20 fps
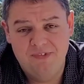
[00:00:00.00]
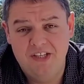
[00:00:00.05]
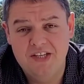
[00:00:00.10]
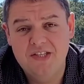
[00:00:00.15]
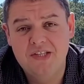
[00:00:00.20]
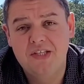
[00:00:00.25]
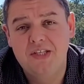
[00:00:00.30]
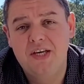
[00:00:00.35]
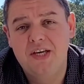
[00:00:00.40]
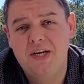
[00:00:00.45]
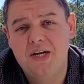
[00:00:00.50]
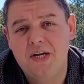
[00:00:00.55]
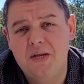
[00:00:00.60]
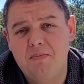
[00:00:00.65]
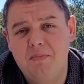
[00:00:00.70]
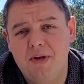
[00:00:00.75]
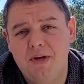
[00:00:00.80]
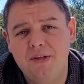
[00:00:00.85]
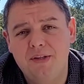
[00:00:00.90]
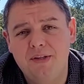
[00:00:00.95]
doesn't get any
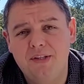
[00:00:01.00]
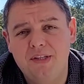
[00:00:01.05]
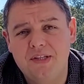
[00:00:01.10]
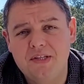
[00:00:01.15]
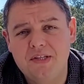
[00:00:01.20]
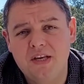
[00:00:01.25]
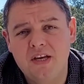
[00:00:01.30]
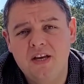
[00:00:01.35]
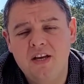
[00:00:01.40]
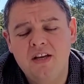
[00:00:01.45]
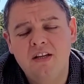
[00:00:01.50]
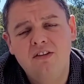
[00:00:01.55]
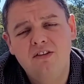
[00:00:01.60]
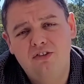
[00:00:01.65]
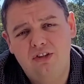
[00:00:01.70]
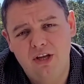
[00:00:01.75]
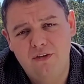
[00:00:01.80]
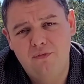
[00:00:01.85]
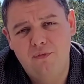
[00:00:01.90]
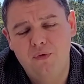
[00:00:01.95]
better than this.
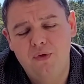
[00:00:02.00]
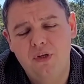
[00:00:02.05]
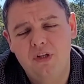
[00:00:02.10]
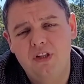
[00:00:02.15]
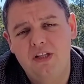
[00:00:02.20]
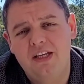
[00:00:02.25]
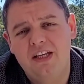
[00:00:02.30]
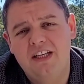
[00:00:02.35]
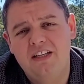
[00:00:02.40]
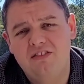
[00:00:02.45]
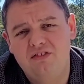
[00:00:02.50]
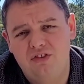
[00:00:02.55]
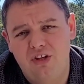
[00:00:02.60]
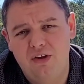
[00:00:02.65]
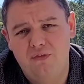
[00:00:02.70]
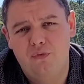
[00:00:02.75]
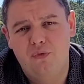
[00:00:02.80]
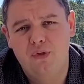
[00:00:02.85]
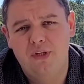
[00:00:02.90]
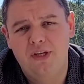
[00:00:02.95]

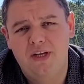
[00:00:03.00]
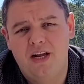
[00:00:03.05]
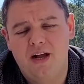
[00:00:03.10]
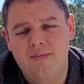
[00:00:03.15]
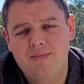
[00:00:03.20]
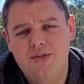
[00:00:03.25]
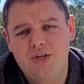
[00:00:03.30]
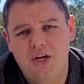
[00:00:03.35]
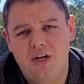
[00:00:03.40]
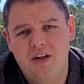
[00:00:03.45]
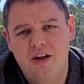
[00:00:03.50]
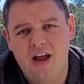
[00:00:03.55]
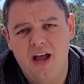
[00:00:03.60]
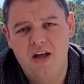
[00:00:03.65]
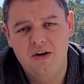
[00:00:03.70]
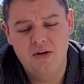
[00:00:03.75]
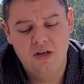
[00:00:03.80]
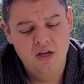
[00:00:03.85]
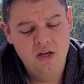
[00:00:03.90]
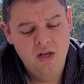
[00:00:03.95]
Definitely come check it
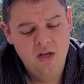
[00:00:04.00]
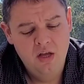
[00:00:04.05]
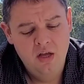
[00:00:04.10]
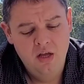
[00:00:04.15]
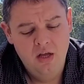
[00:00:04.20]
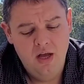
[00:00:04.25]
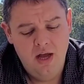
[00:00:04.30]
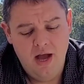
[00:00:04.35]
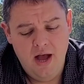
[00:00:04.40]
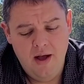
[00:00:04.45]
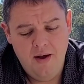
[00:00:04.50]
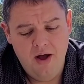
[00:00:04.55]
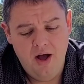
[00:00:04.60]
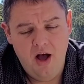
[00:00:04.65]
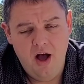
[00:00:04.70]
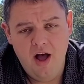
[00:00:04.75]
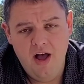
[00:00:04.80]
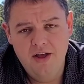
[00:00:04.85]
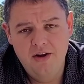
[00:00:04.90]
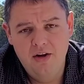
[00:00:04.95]
out.
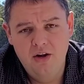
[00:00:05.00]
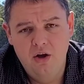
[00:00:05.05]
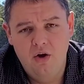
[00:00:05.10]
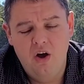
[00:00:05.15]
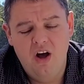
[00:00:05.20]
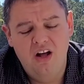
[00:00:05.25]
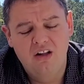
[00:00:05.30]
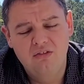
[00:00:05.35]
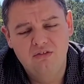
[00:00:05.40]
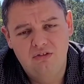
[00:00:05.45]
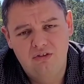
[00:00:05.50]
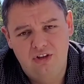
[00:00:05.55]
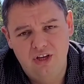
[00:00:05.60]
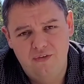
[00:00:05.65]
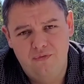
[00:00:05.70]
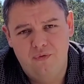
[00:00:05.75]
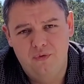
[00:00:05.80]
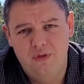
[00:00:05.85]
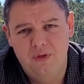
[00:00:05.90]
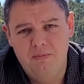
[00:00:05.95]
I know I'll
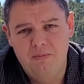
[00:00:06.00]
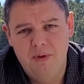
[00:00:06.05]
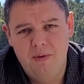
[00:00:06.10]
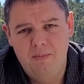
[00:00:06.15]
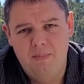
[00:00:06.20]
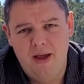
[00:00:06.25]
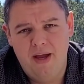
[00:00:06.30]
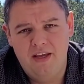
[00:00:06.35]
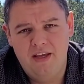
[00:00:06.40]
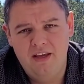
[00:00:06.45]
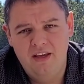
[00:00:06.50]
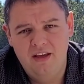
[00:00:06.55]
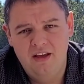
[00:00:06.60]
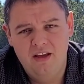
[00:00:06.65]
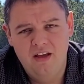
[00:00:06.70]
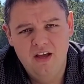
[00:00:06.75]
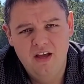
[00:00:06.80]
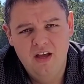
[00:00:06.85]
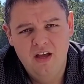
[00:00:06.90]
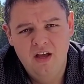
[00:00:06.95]
definitely be back
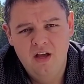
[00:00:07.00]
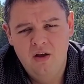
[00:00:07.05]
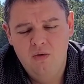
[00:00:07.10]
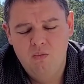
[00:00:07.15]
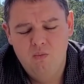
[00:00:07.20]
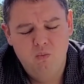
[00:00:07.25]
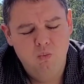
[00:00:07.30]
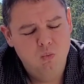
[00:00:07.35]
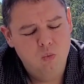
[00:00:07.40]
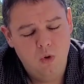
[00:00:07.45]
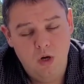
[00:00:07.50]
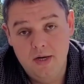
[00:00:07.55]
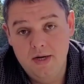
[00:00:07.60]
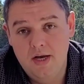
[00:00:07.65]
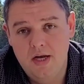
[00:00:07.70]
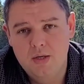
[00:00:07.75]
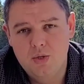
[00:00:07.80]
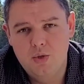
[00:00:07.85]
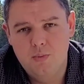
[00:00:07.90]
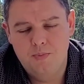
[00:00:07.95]
here
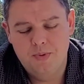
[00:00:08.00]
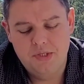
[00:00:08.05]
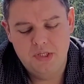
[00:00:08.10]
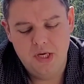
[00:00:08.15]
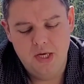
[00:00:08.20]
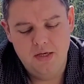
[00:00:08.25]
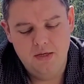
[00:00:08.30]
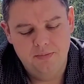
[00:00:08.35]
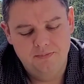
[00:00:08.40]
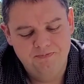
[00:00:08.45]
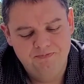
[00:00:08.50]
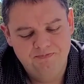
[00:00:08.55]
100%.